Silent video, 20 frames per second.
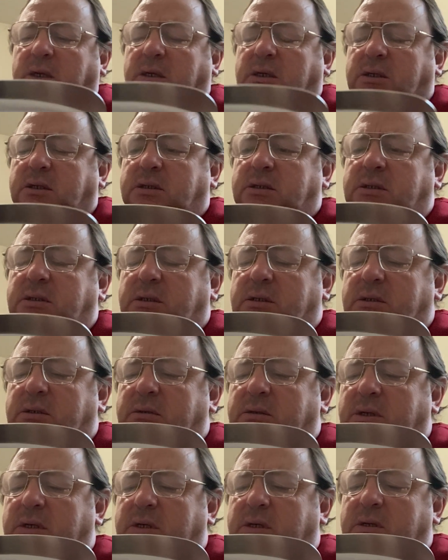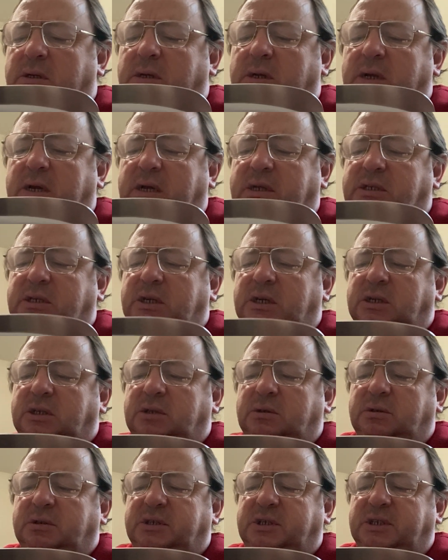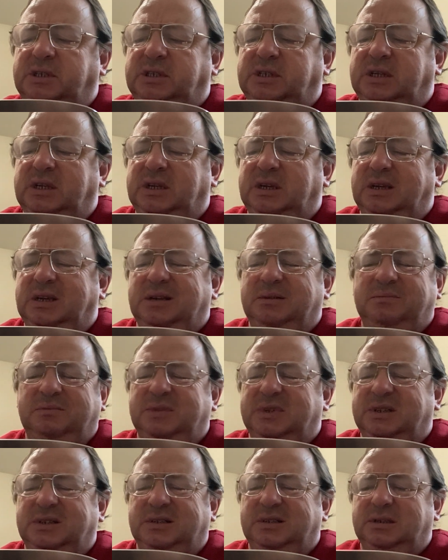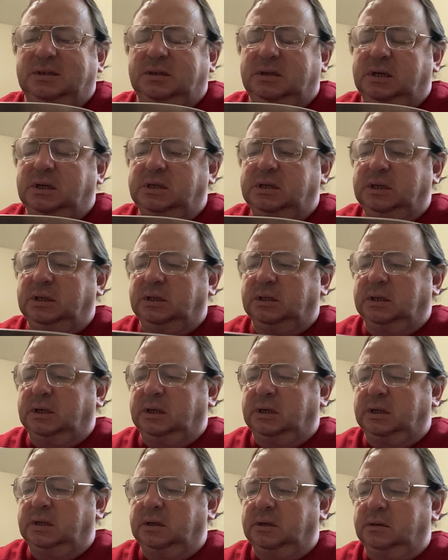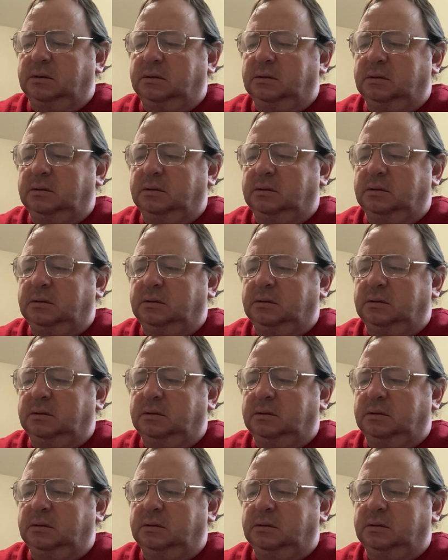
So I changed to CCM, I didn't like it.